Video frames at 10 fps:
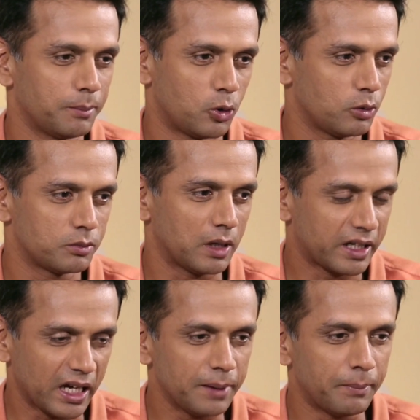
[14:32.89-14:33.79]
I'd carry a
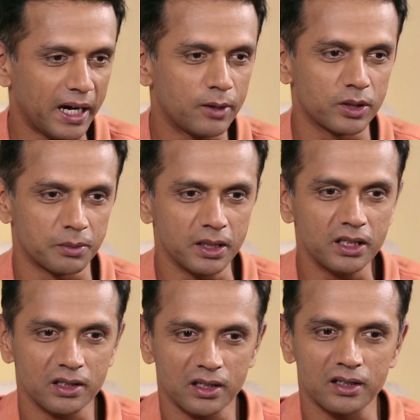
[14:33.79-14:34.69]
bat with me.
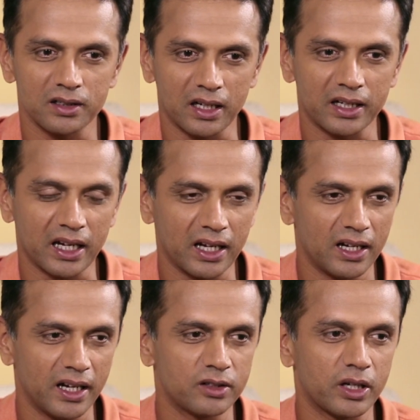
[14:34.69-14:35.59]
I like to carry
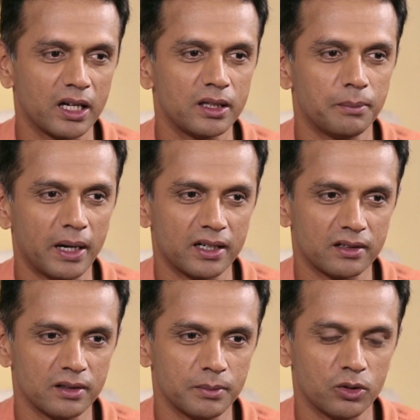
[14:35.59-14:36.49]
the bat in my room
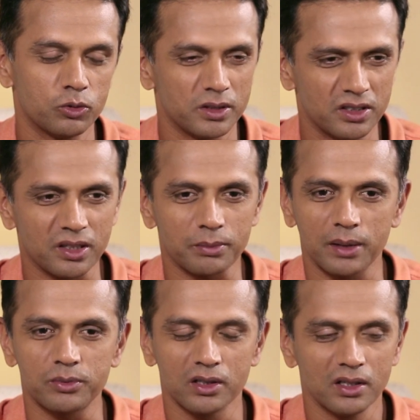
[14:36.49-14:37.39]
and just sometimes
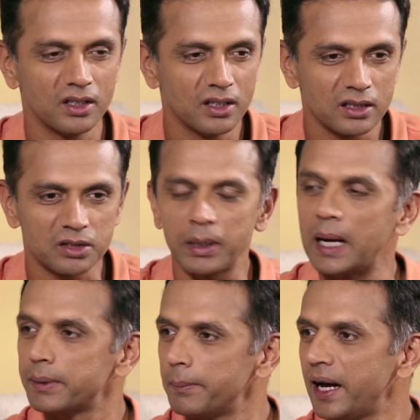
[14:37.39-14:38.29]
just pick up the bat
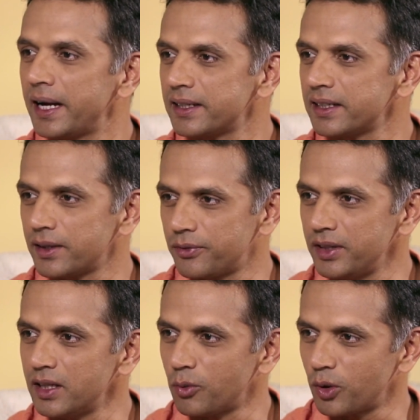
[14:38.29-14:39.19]
and get a feel of what
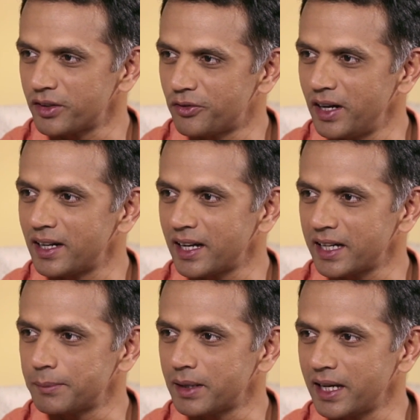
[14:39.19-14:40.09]
it felt like in my hand.